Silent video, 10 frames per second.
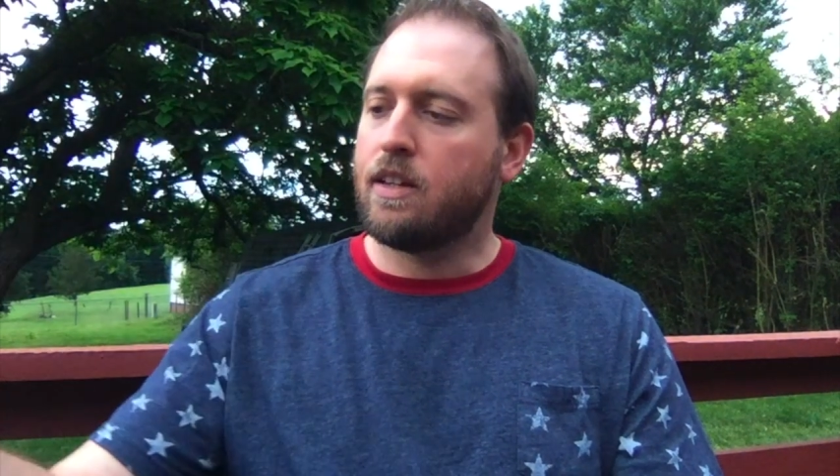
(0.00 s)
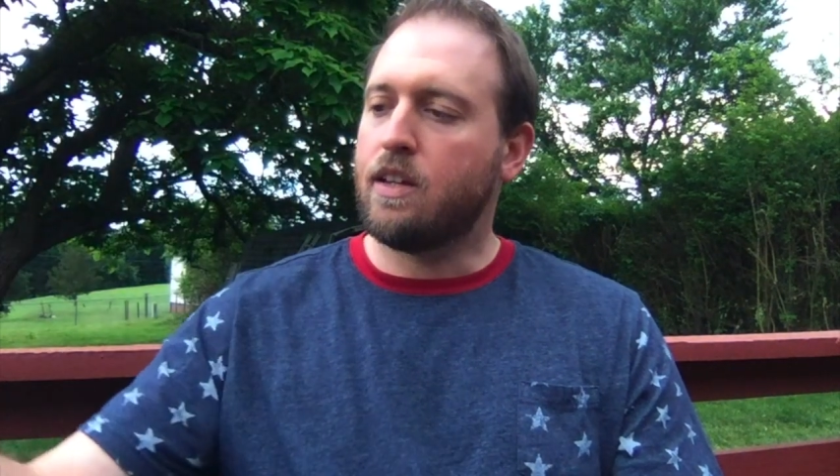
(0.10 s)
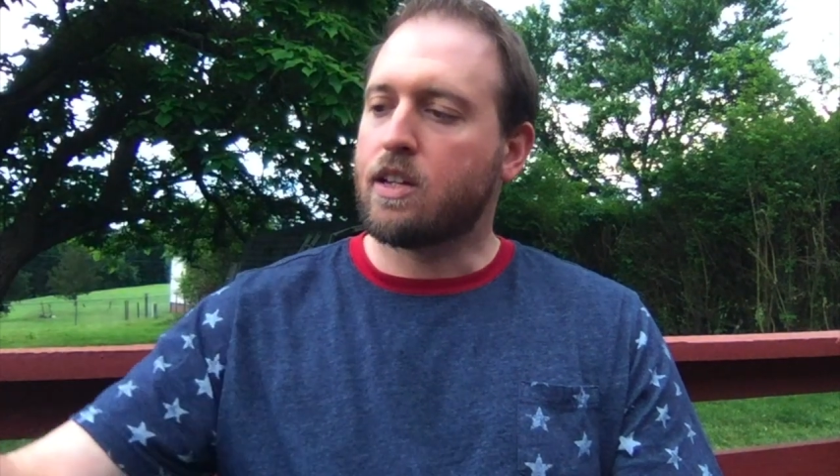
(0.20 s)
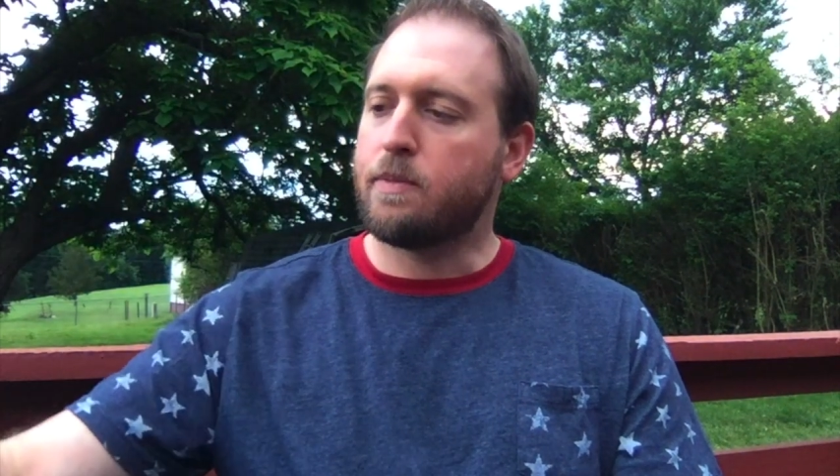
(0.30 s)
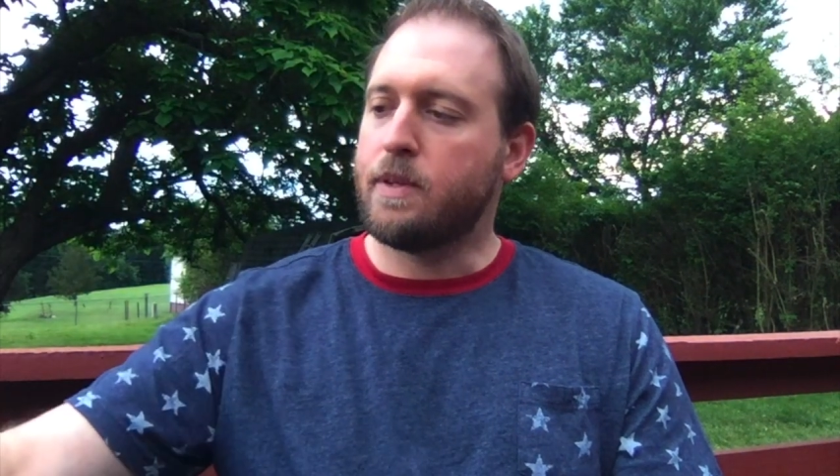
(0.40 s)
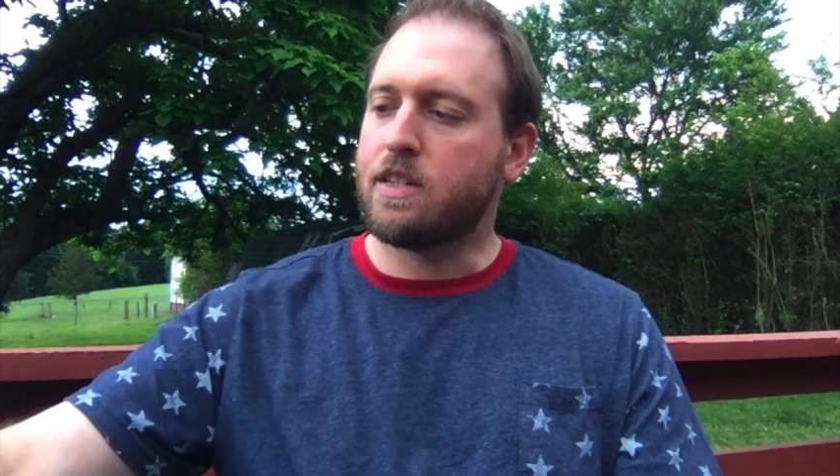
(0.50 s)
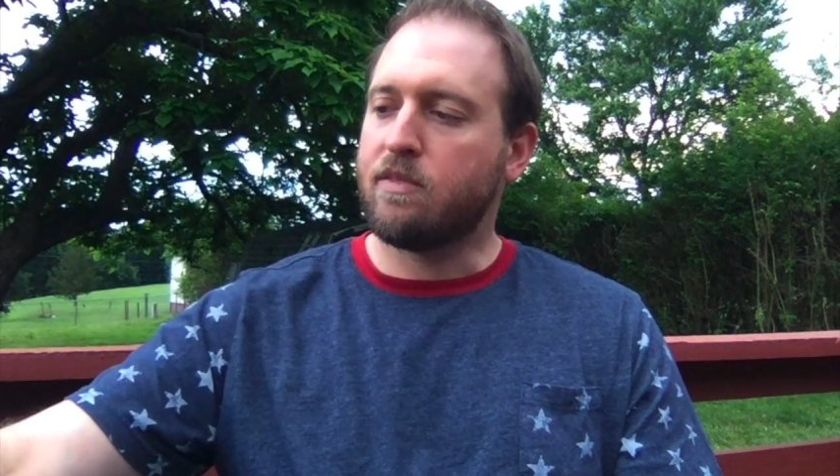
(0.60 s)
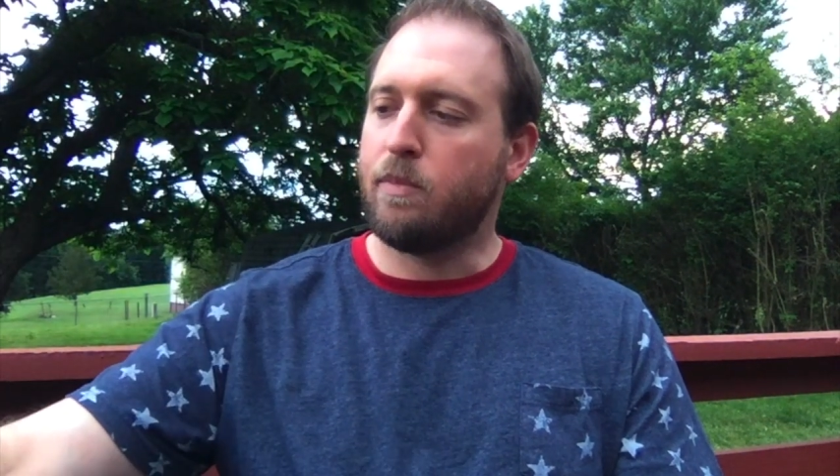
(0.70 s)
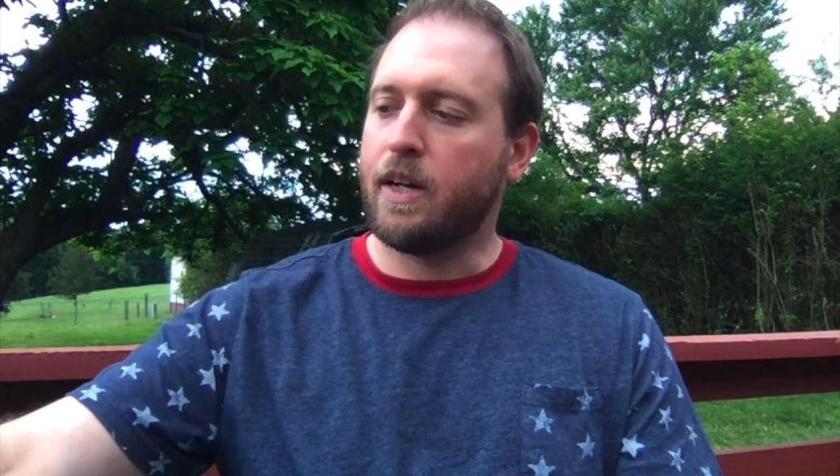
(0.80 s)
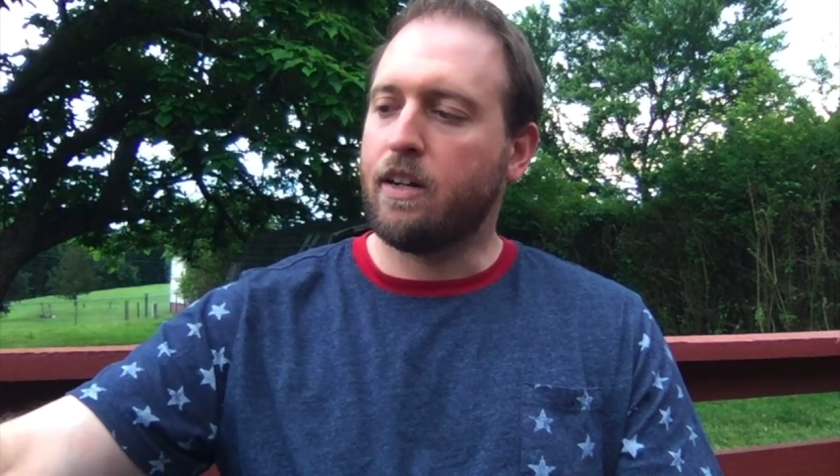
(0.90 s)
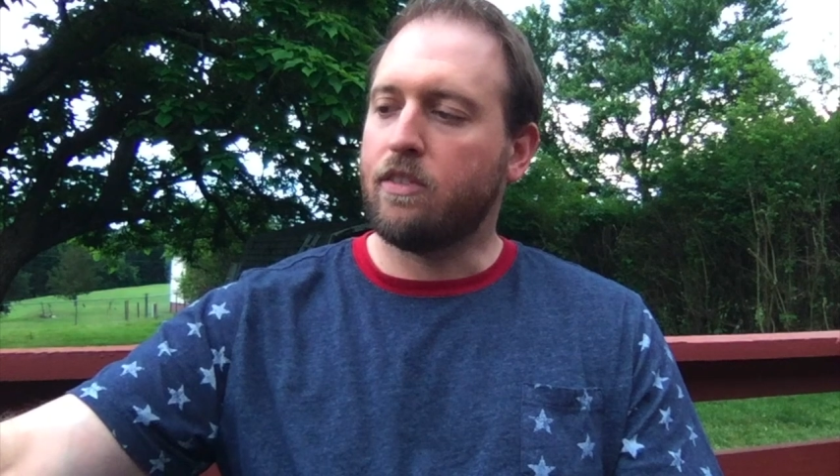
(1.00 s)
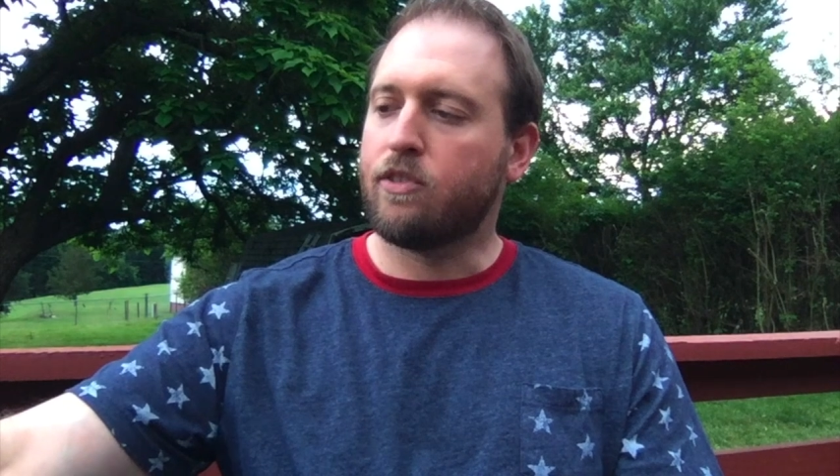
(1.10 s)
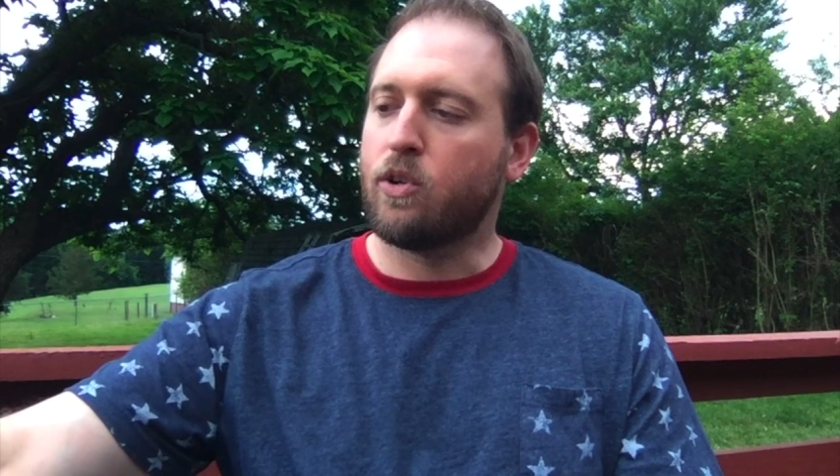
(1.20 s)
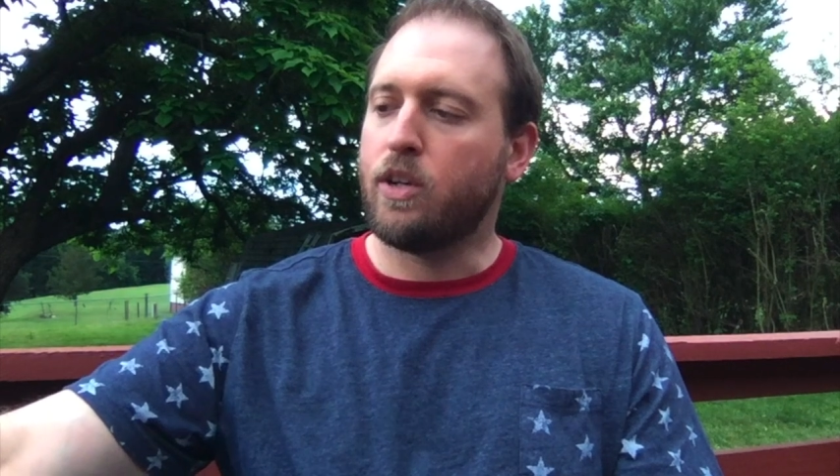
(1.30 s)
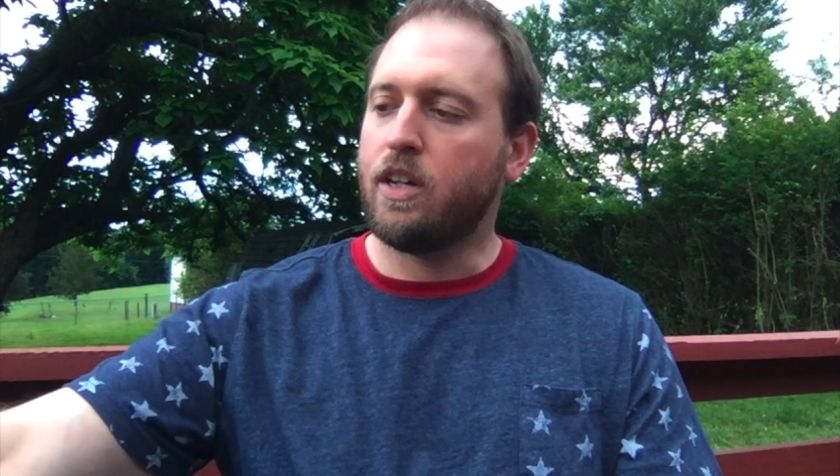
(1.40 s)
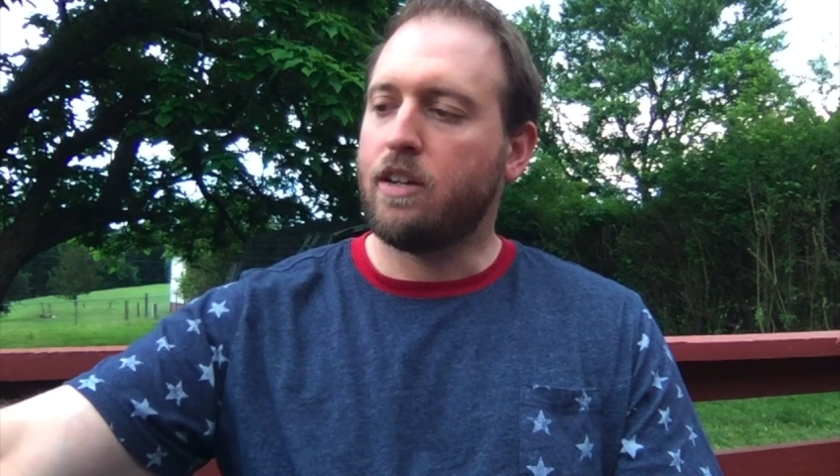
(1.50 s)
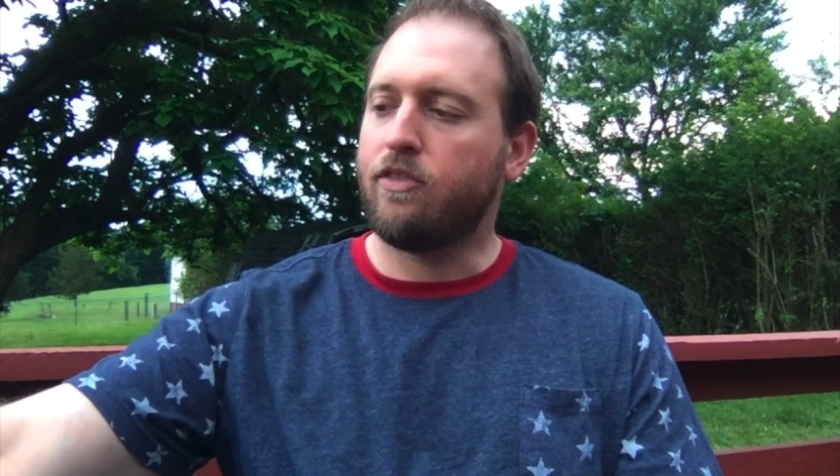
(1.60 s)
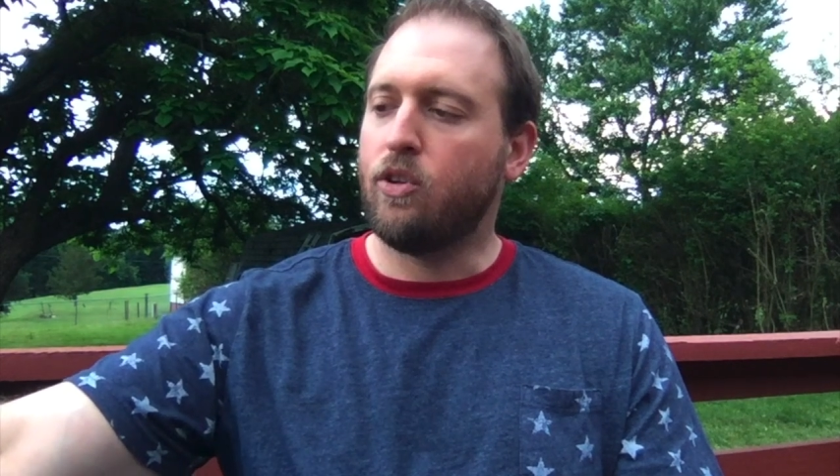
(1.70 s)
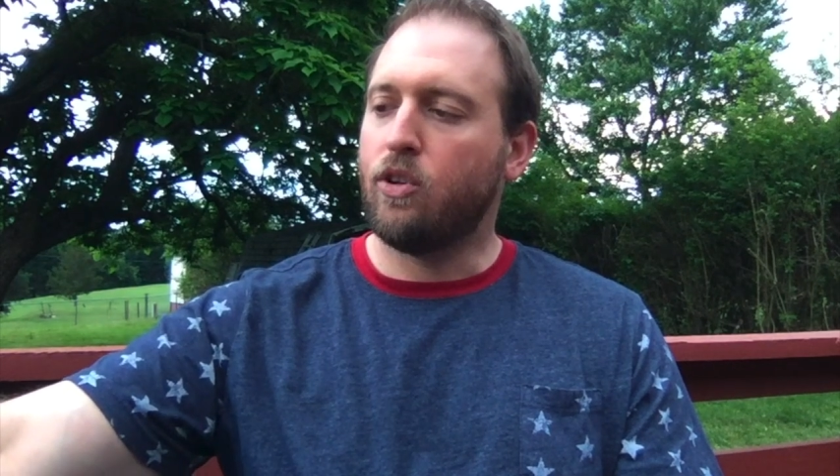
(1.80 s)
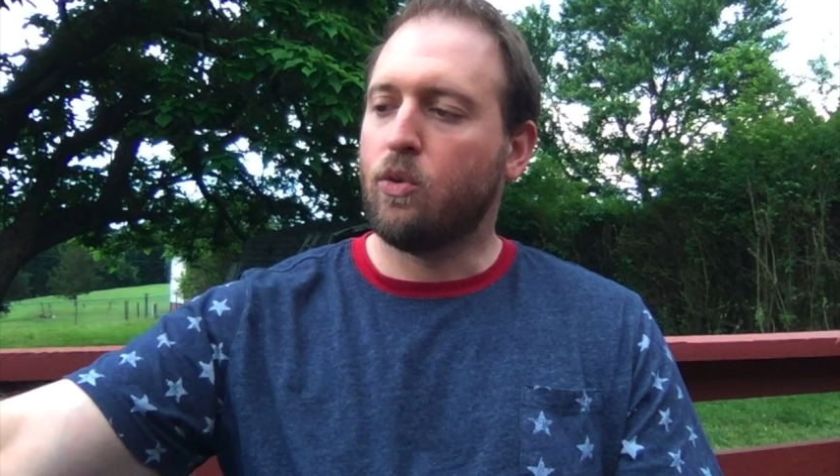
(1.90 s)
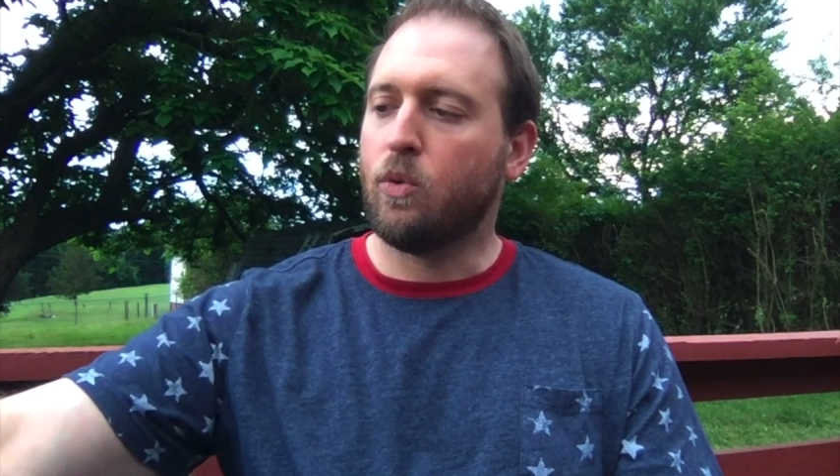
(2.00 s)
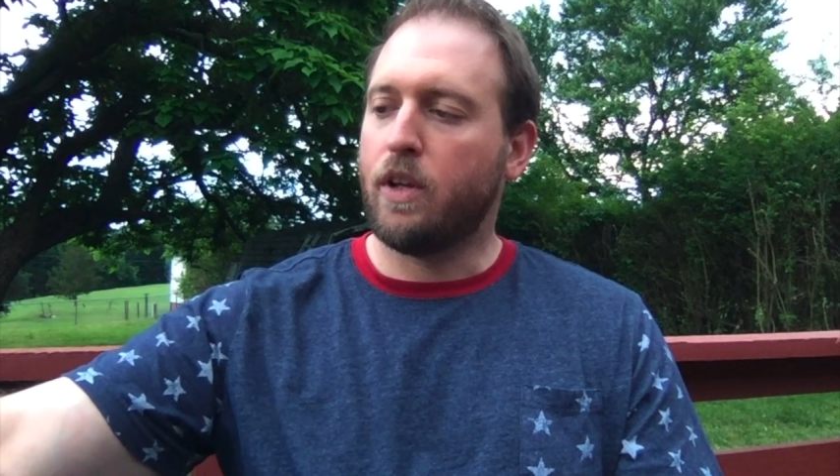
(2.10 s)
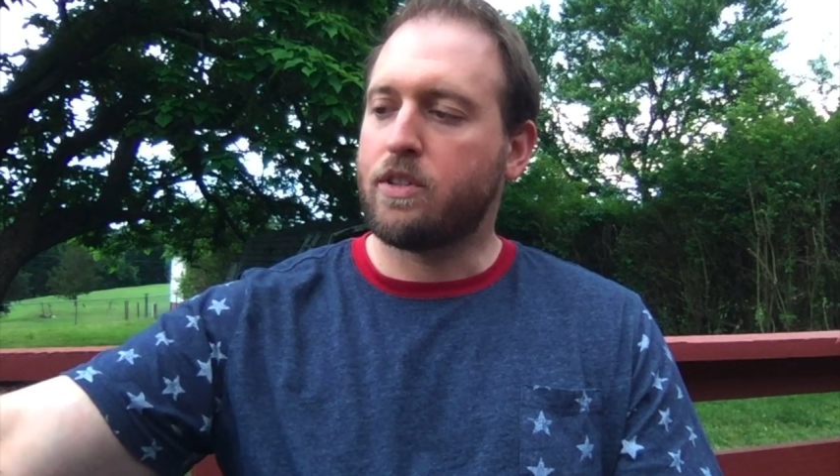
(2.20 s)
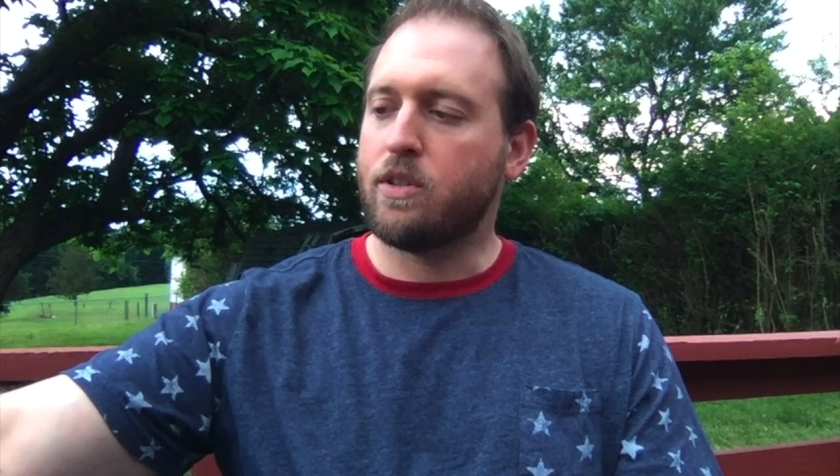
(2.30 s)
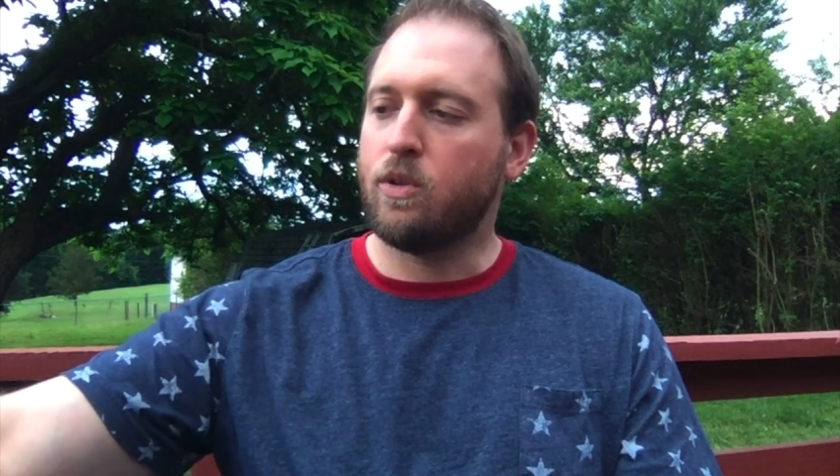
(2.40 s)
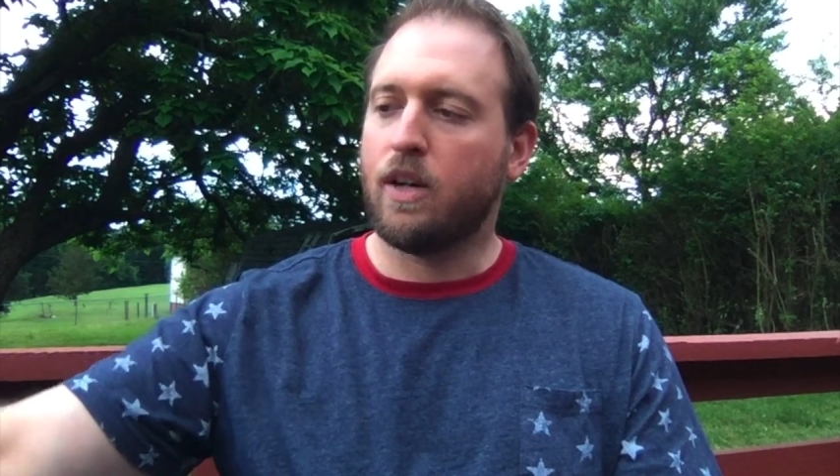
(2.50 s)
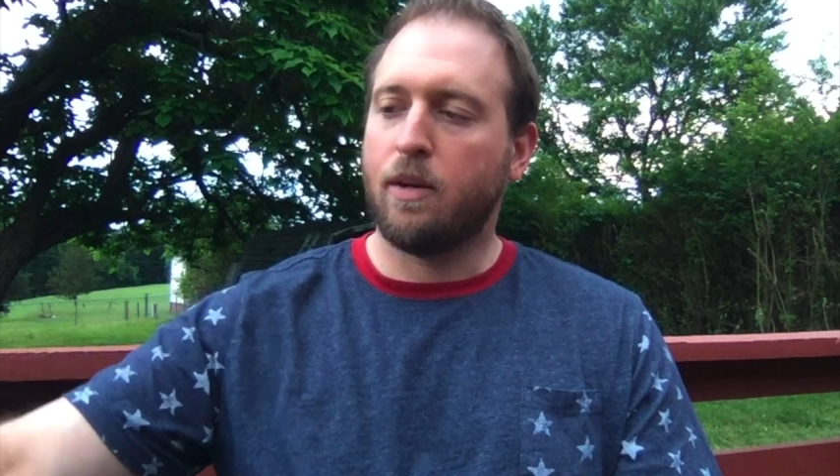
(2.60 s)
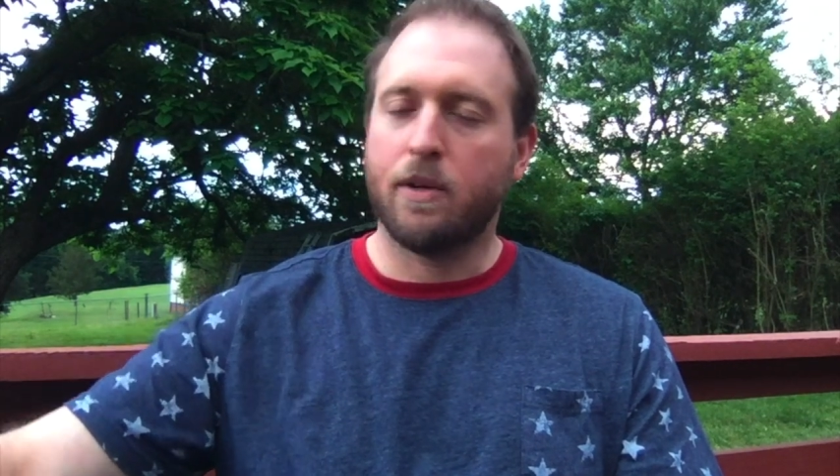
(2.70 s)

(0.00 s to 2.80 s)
expensive bottle of Creed if you don't want to,